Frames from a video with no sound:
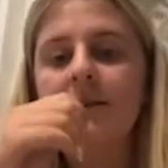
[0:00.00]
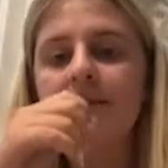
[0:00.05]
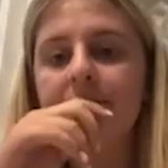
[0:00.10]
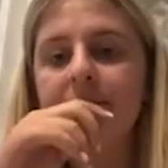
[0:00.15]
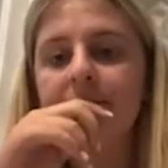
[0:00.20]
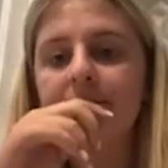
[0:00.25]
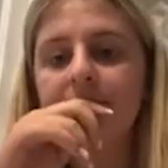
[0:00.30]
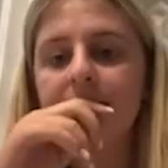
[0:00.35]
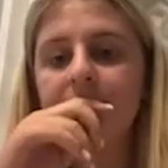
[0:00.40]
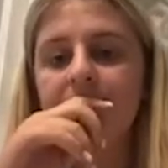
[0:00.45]

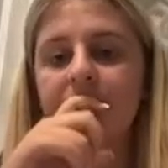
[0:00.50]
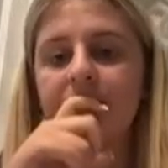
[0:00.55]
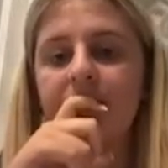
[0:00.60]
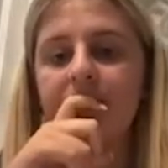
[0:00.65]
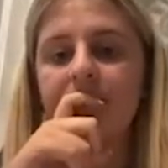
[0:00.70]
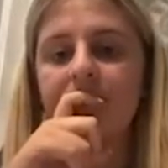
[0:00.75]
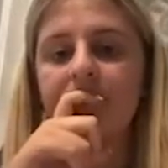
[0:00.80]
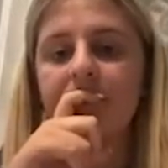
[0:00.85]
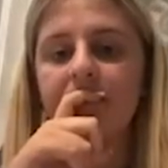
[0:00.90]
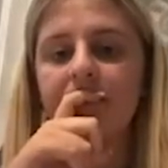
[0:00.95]

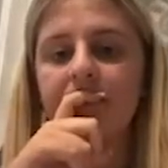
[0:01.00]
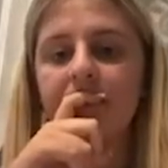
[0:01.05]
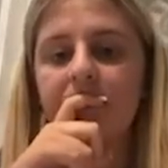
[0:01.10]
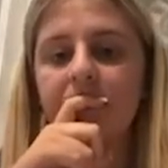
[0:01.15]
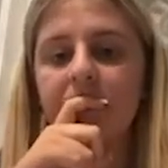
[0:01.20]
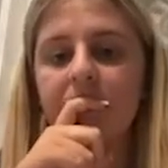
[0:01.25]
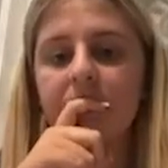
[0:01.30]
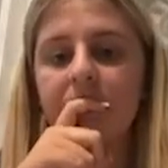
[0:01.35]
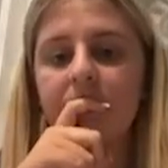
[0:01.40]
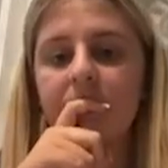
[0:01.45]

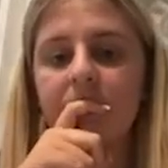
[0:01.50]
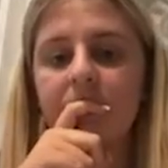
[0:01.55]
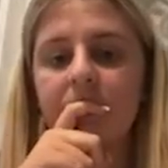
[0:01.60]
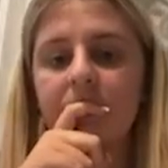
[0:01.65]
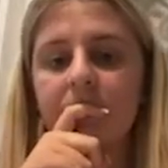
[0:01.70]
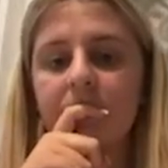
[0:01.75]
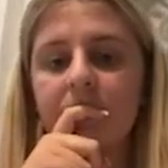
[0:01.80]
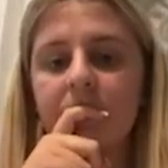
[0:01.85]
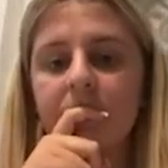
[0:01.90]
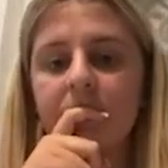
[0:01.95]

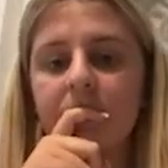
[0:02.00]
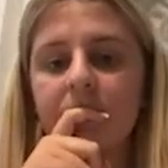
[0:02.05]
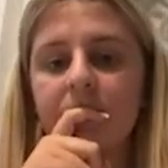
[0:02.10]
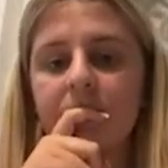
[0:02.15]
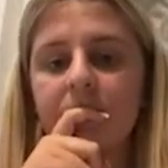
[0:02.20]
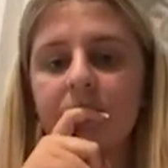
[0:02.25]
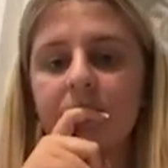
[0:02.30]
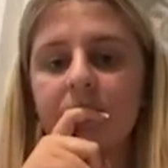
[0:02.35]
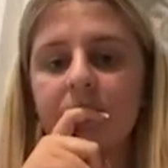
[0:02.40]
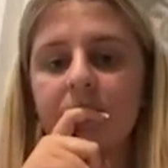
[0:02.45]

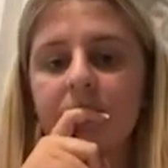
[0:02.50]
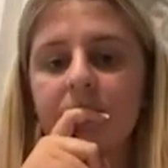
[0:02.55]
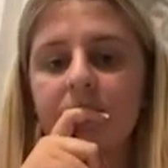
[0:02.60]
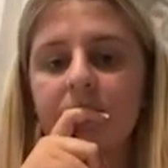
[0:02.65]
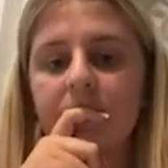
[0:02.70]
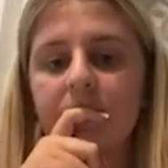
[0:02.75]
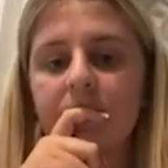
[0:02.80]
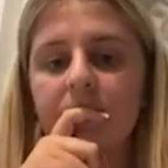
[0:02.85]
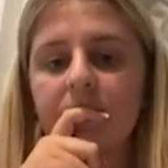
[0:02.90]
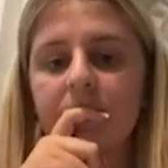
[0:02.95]

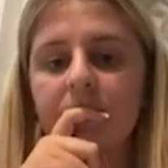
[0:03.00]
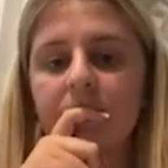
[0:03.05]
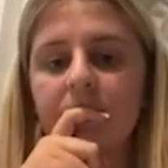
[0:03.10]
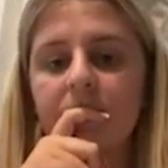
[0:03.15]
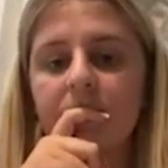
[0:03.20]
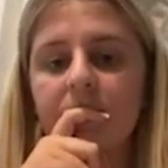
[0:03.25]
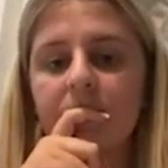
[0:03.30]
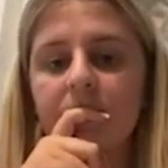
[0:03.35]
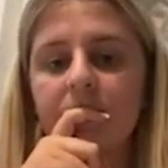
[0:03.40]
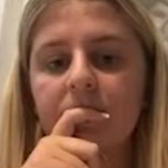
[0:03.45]

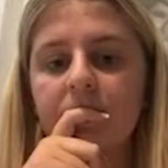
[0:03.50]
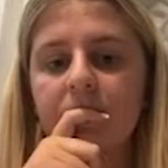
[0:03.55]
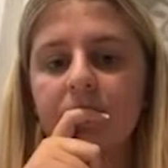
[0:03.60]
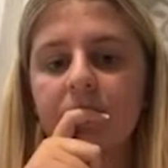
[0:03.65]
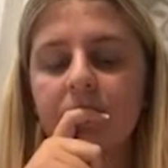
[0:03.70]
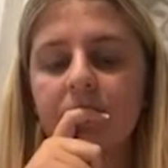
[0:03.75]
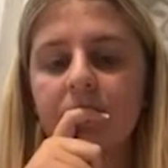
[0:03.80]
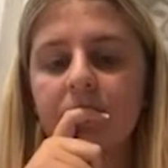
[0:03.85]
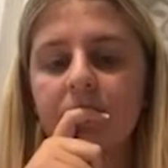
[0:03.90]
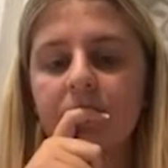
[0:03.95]

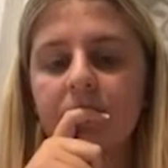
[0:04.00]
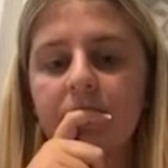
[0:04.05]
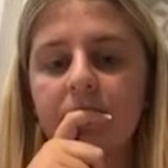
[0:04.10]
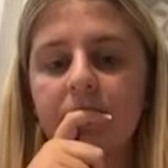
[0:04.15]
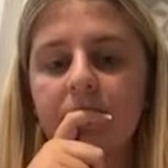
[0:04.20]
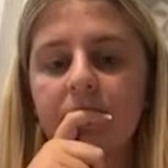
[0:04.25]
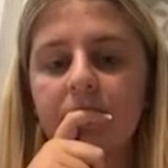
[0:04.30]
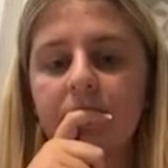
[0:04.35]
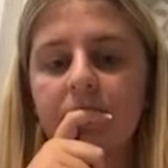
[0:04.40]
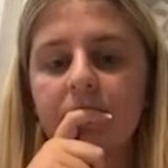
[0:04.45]

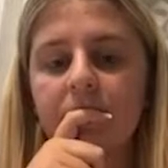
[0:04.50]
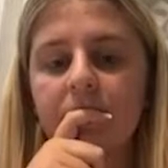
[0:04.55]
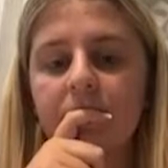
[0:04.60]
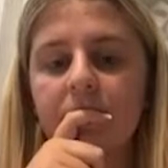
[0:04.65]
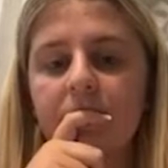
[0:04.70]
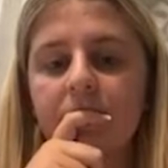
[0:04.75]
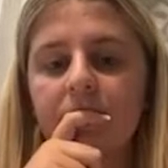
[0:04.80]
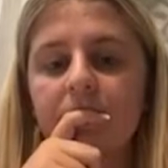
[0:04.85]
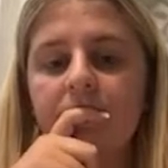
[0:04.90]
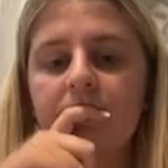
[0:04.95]

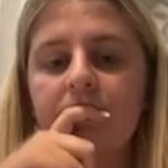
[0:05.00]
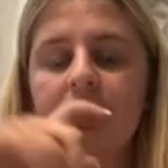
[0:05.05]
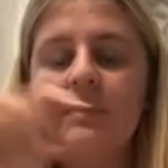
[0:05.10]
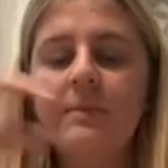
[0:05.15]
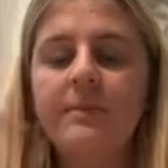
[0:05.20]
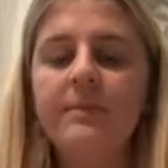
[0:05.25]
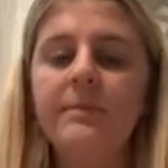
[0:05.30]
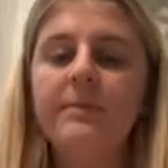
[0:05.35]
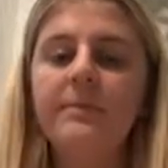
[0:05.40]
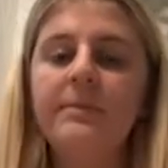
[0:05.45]

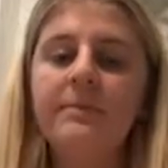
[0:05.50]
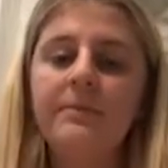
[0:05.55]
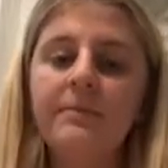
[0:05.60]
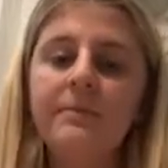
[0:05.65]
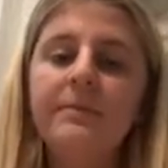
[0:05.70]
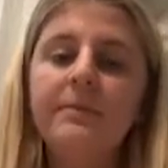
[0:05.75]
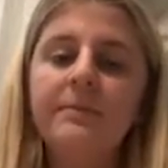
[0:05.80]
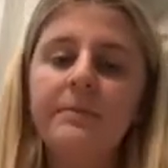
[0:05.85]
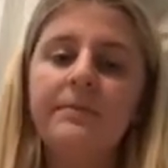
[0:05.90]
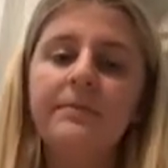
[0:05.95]

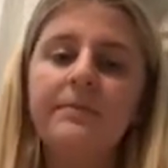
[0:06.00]
This person isn't speaking.